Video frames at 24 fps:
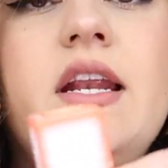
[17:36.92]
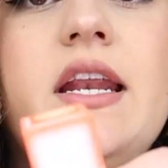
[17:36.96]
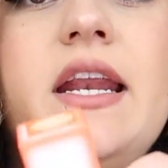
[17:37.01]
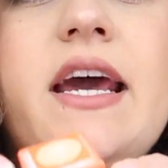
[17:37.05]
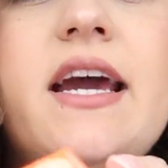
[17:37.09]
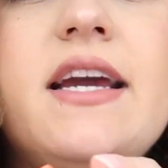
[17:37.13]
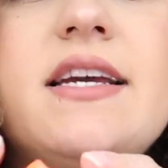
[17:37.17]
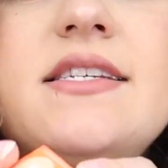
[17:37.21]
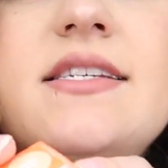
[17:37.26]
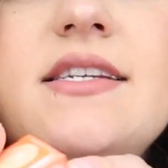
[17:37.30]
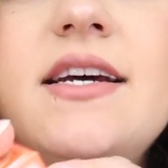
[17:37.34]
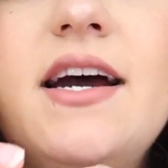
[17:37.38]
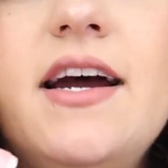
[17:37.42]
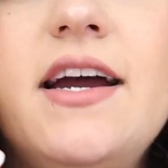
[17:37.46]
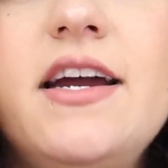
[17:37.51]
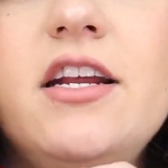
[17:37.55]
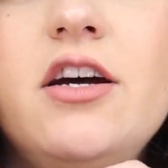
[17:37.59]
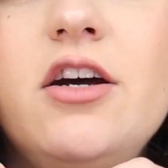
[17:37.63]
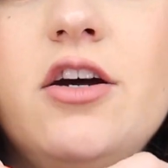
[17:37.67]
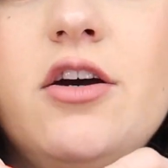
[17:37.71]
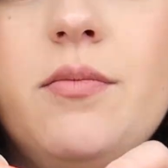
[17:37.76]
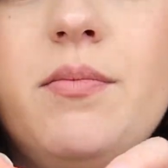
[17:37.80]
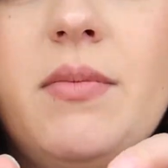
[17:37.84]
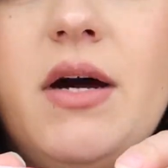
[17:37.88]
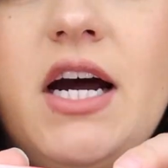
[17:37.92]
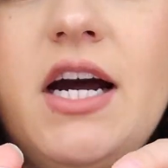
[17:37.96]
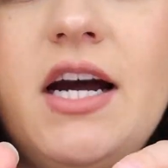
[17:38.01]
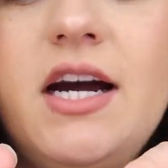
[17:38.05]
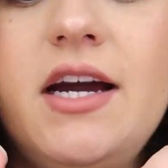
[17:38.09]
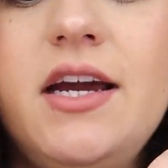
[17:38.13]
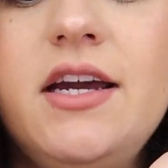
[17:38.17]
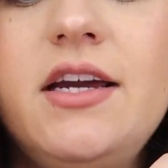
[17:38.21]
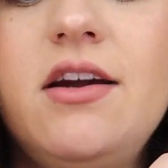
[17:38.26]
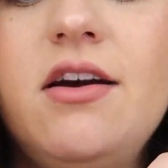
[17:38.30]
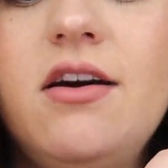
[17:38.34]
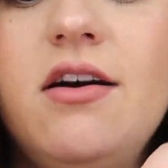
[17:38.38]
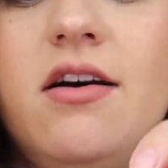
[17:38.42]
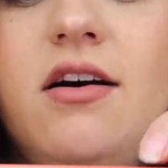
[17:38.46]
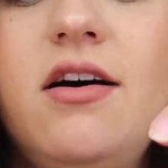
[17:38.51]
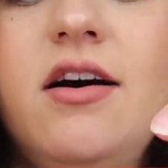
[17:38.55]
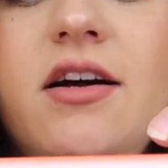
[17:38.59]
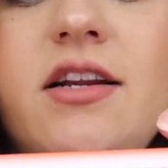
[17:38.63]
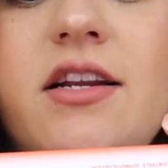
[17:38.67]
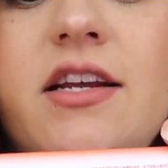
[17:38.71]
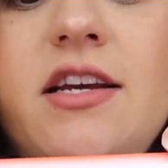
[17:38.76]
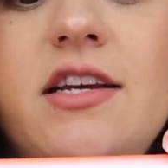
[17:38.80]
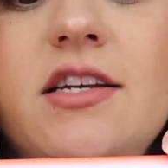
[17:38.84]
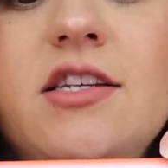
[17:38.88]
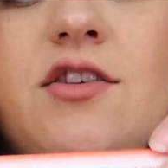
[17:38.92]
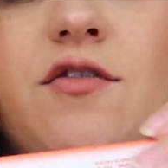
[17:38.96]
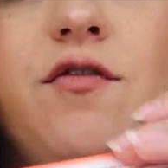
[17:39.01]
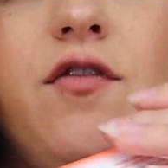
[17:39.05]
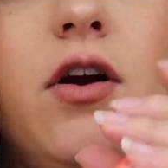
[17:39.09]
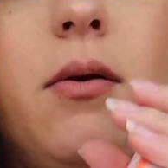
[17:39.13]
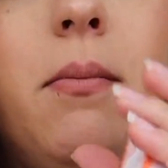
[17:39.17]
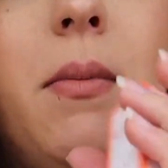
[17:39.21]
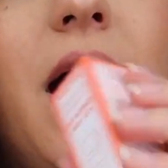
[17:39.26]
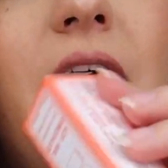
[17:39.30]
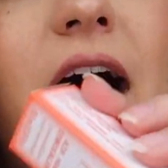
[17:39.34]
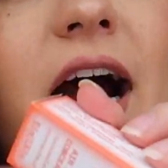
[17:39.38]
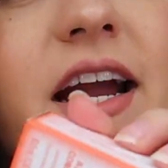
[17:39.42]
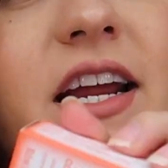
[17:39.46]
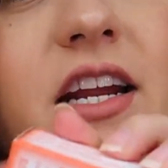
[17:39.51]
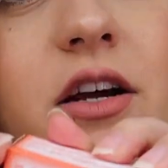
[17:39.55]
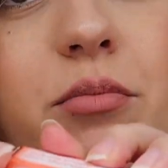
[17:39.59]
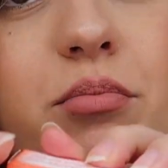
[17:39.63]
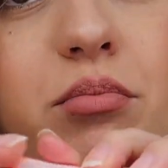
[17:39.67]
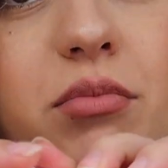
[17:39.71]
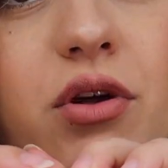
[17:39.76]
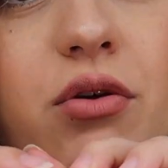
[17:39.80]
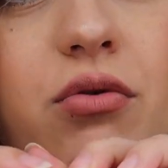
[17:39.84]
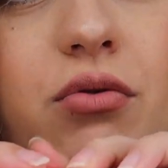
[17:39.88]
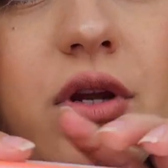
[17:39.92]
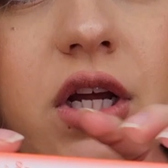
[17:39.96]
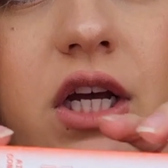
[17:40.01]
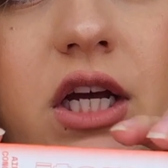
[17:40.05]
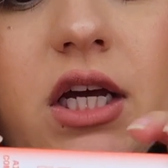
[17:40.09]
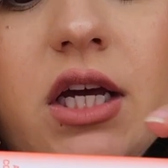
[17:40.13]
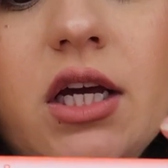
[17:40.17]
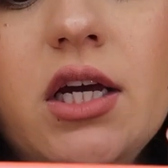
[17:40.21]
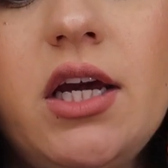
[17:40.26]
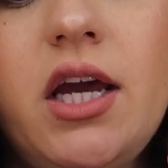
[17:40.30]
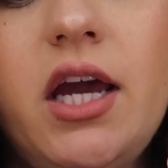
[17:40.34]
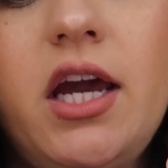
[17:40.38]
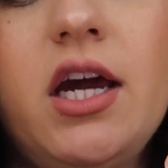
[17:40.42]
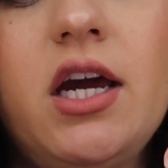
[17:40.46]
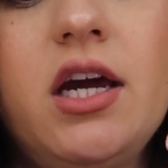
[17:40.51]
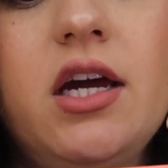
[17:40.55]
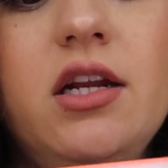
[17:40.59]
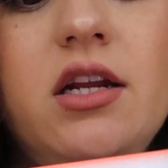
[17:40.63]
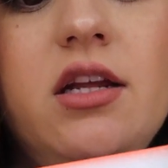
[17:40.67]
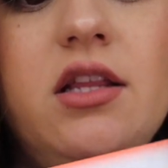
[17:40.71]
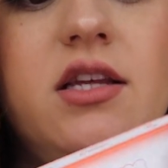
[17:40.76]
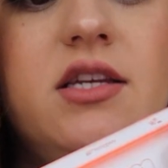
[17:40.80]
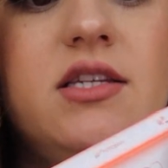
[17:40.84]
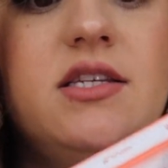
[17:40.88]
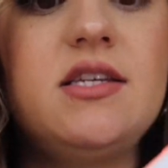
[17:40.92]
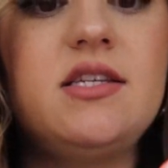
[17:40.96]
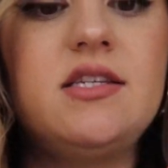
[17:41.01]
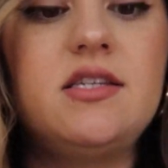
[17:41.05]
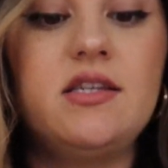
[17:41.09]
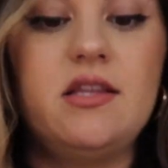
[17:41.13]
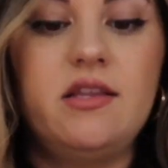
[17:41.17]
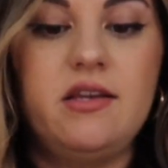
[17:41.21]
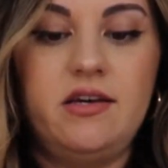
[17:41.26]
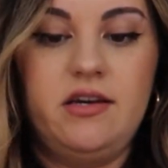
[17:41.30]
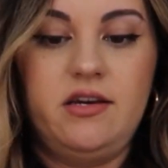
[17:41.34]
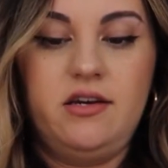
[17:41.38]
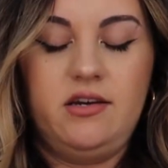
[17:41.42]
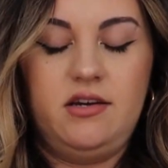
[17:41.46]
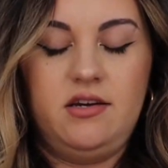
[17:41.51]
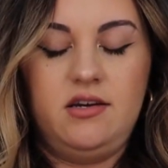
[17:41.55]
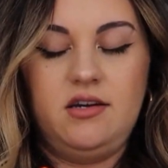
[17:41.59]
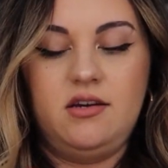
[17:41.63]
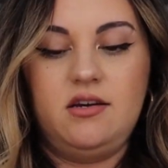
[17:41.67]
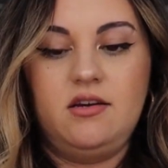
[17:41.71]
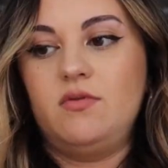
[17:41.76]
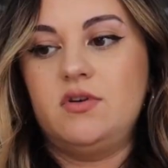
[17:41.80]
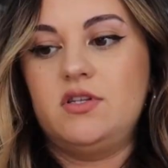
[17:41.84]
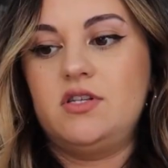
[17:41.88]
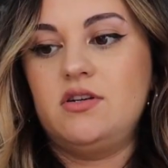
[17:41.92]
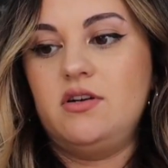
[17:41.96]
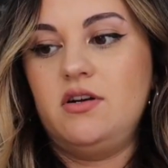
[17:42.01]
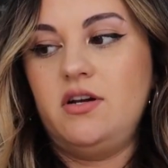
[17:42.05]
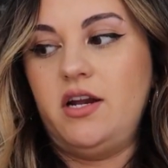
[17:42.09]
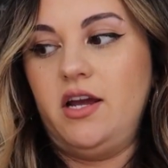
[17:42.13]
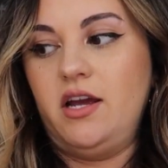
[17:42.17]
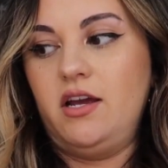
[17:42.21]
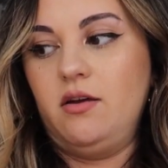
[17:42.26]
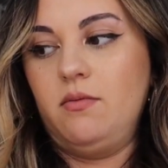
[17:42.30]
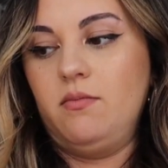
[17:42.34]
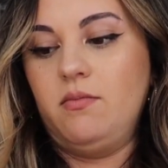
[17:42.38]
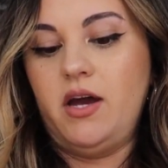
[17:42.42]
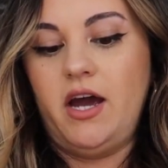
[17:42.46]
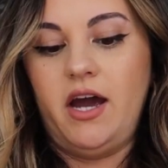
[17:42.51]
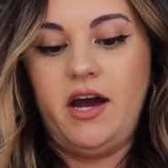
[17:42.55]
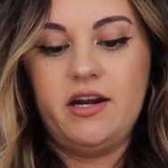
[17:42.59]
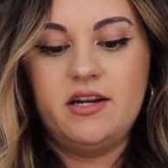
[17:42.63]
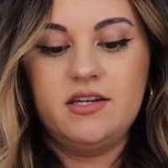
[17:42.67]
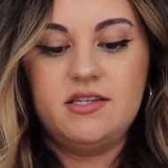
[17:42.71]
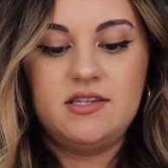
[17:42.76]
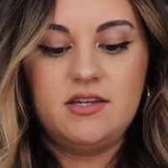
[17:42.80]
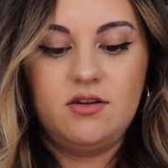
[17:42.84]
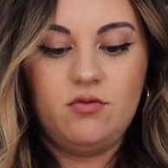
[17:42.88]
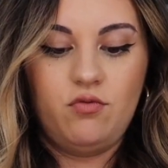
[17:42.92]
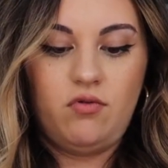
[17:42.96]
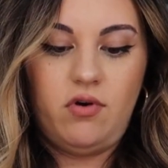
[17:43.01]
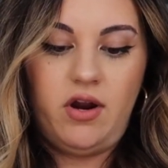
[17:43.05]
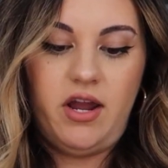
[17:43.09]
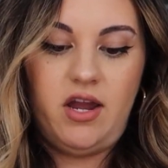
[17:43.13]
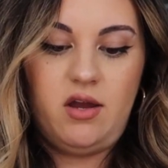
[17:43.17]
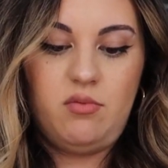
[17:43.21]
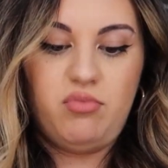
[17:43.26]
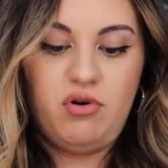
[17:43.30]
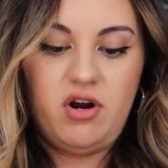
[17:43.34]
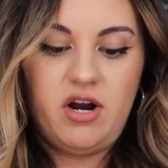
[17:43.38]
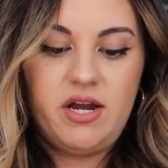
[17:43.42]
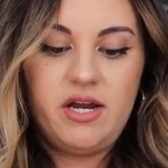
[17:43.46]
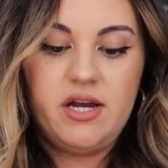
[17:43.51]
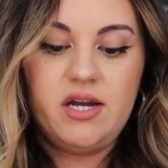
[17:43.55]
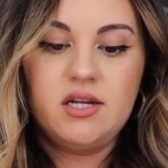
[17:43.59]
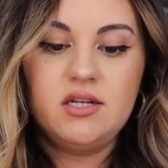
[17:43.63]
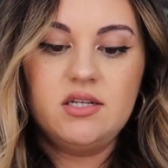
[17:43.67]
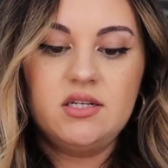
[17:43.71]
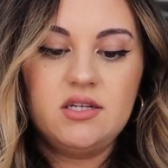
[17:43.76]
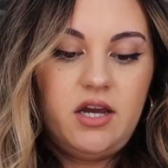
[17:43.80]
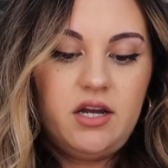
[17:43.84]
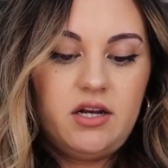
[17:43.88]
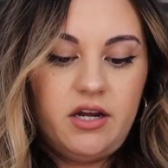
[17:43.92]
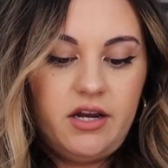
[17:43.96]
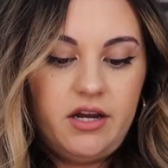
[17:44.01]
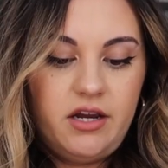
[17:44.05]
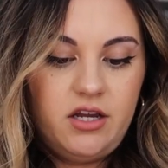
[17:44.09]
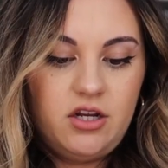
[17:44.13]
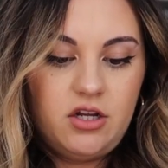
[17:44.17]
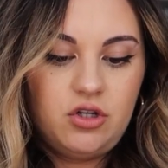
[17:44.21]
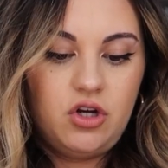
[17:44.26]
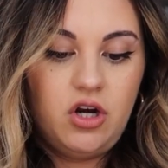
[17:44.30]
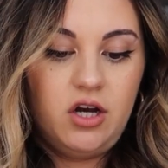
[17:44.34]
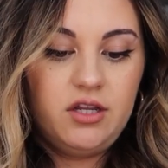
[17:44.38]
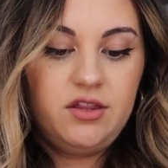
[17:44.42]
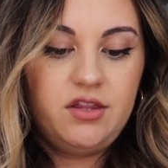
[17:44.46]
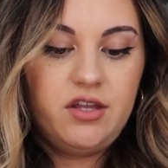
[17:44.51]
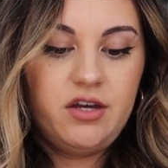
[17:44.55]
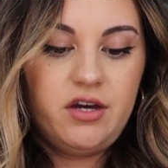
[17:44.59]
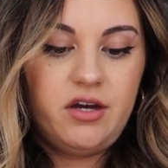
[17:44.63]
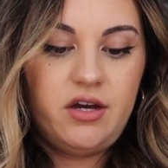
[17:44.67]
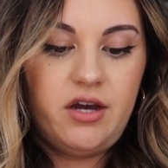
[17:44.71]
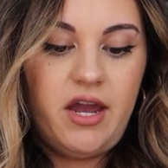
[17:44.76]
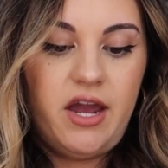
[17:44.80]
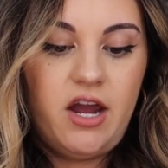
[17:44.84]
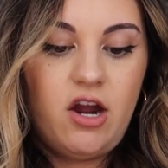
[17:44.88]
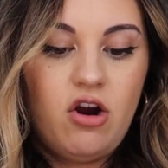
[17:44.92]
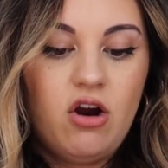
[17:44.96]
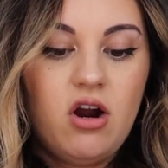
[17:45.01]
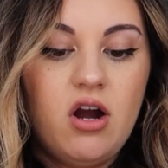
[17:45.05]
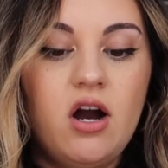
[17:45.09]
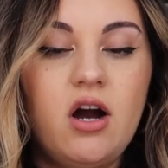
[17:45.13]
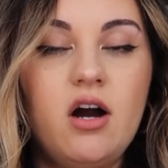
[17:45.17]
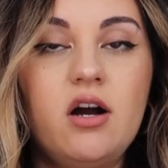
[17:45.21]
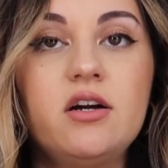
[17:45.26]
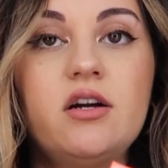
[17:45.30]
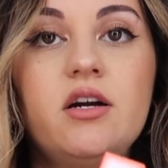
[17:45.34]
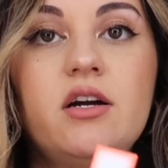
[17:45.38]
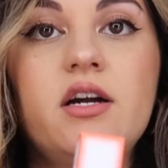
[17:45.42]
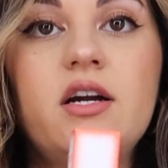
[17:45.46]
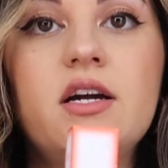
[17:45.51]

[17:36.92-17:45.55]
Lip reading: next item I got is from Item Beauty, and this is the, what's her name? Addison Rae brand. And I got the Air Hug